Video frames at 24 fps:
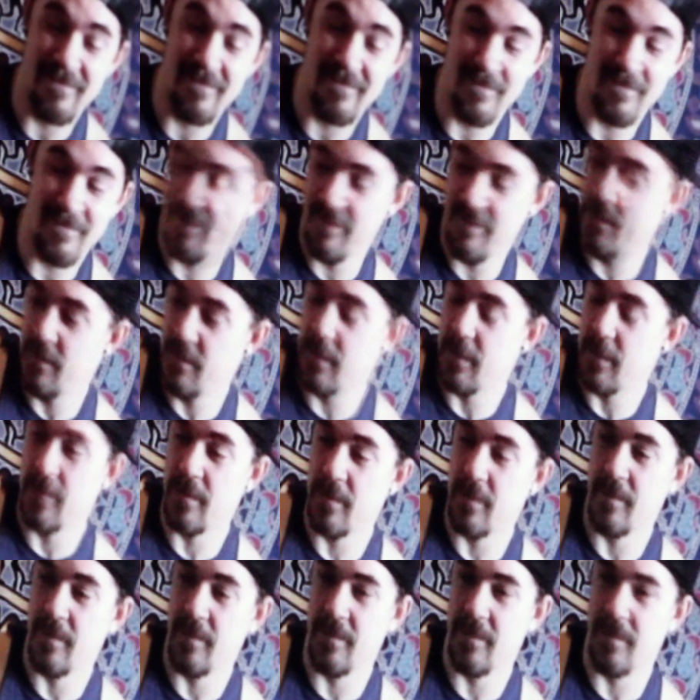
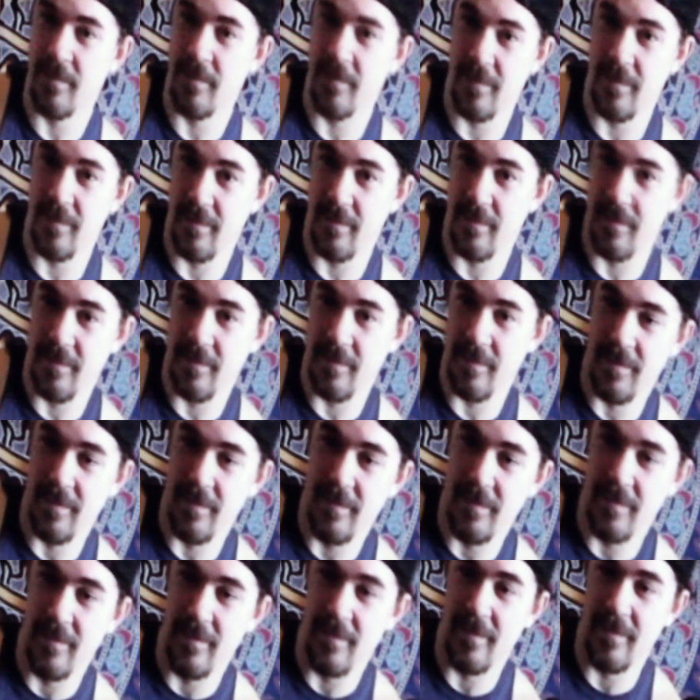
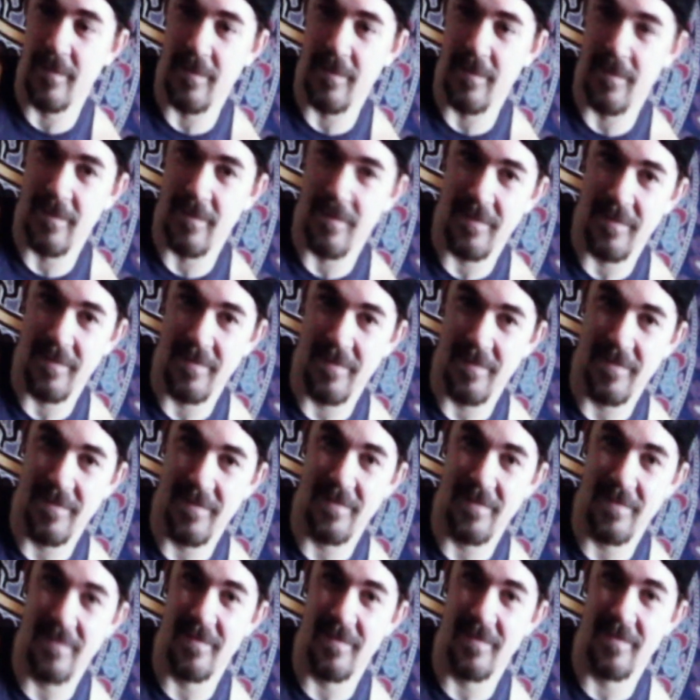
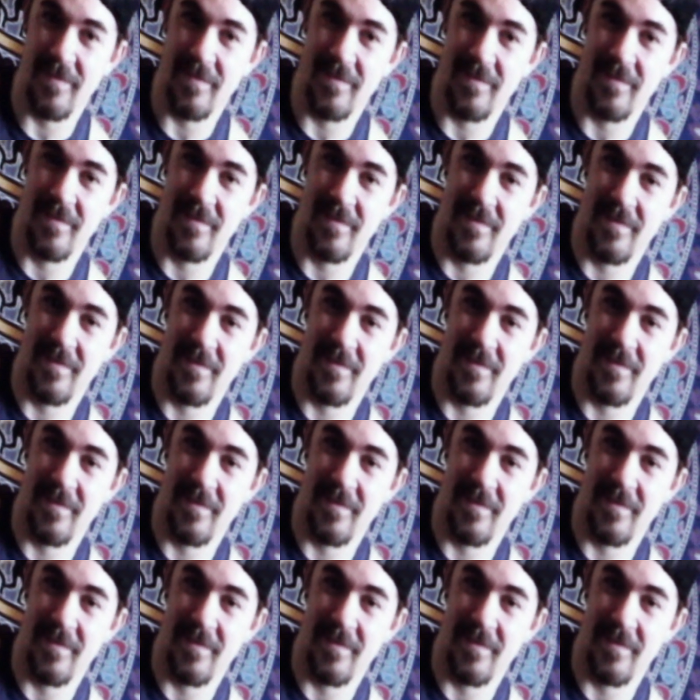The person shown says nothing.